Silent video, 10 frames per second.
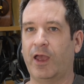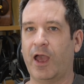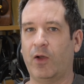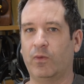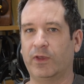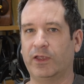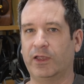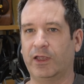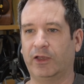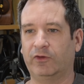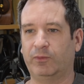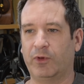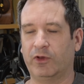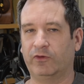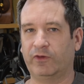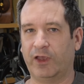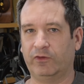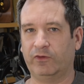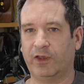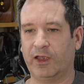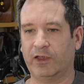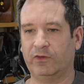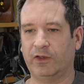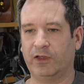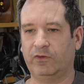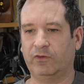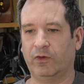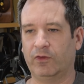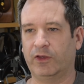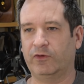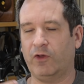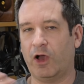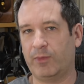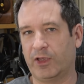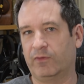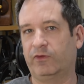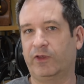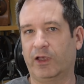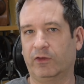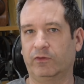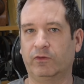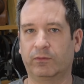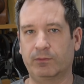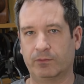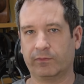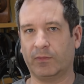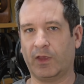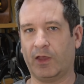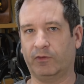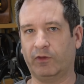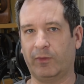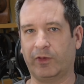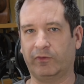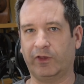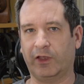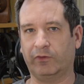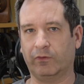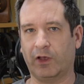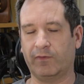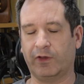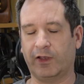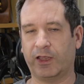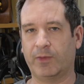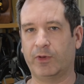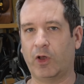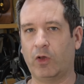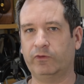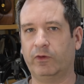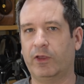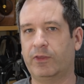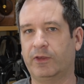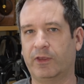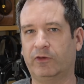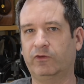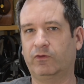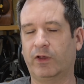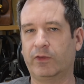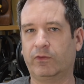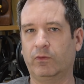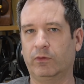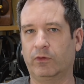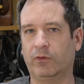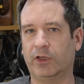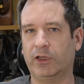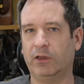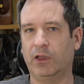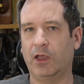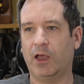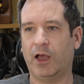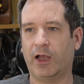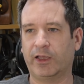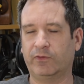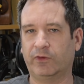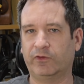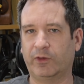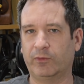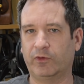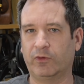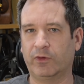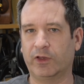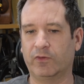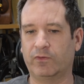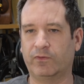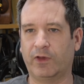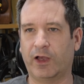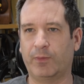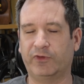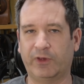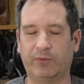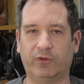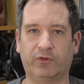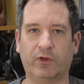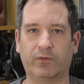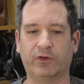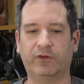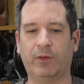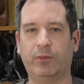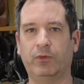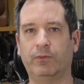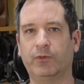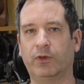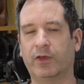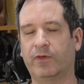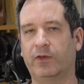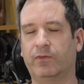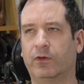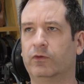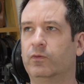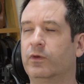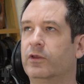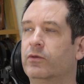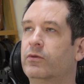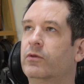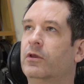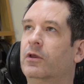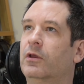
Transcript: how we experience soundstage, it's on the timing of sounds, how the timing of sounds arrive at our ear, but also I think their strength to a degree gives us some degree of perception. So, for example, you'll have headphones with,